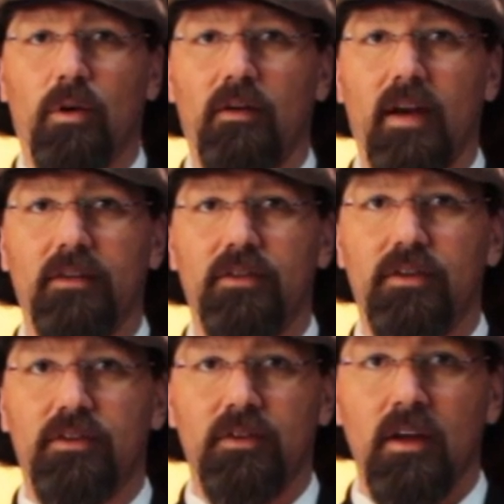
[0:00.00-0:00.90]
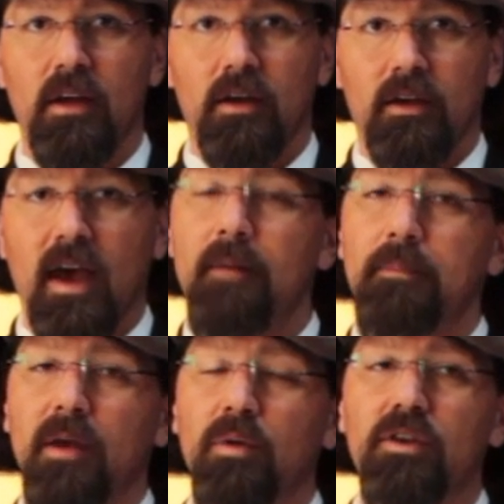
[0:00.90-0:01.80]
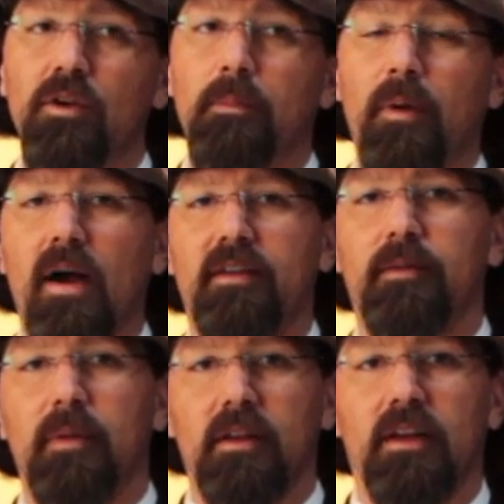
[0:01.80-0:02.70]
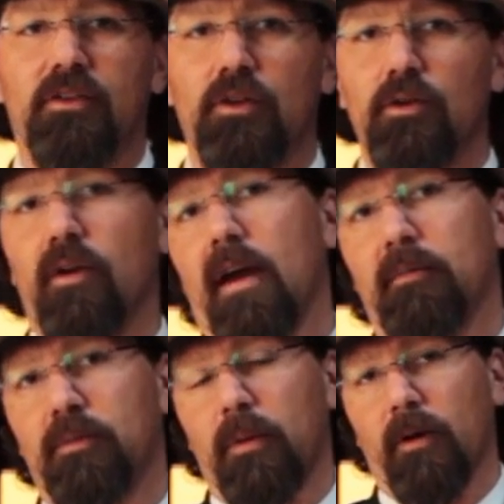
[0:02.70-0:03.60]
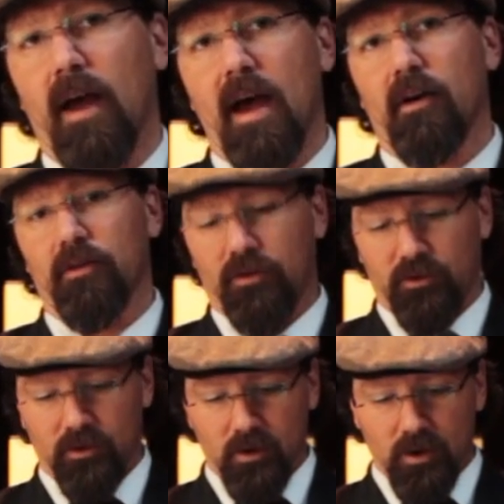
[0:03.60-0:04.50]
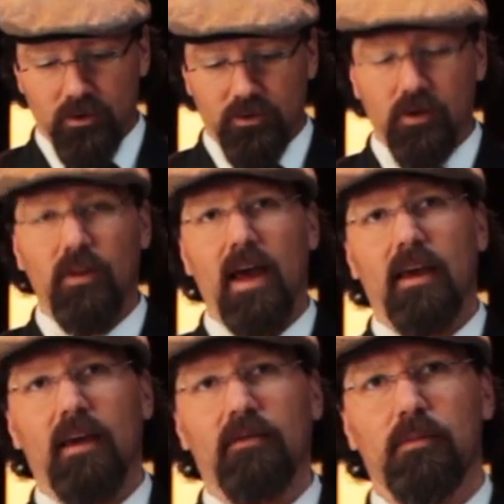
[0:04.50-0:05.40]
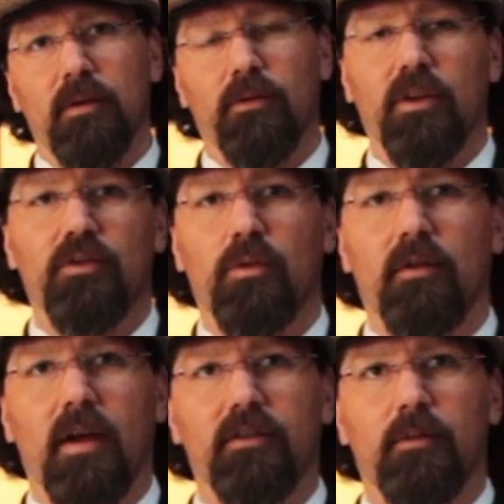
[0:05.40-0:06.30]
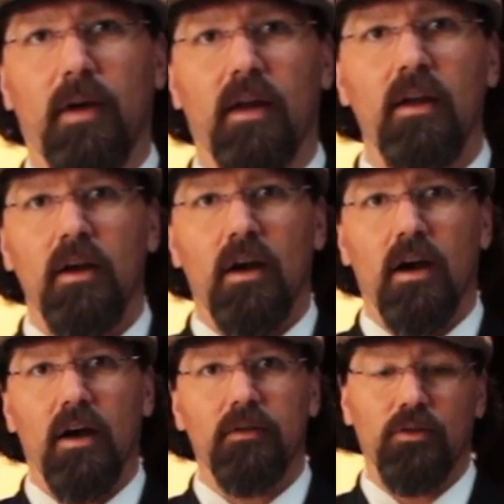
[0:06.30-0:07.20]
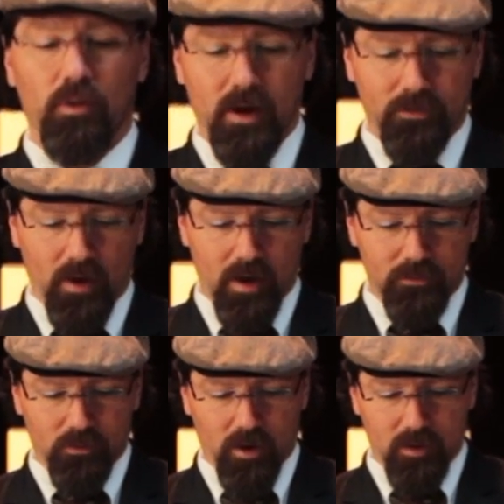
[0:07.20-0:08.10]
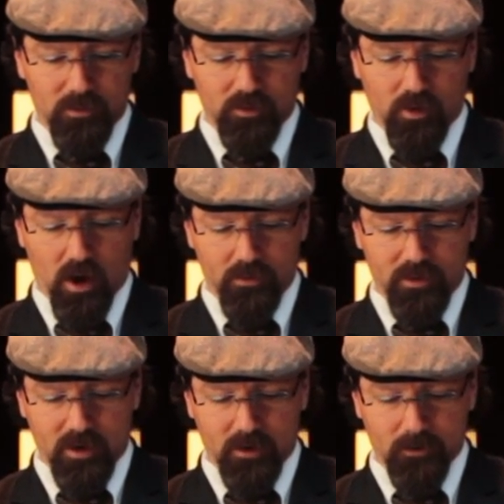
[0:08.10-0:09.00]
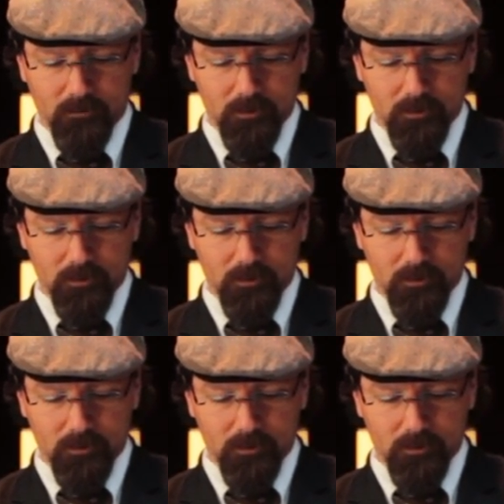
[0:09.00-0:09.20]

12 ounces cup, and we do approximately 2 grams per ounce. So that gives me, for this 12 ounce, about 25 grams of coffee in here,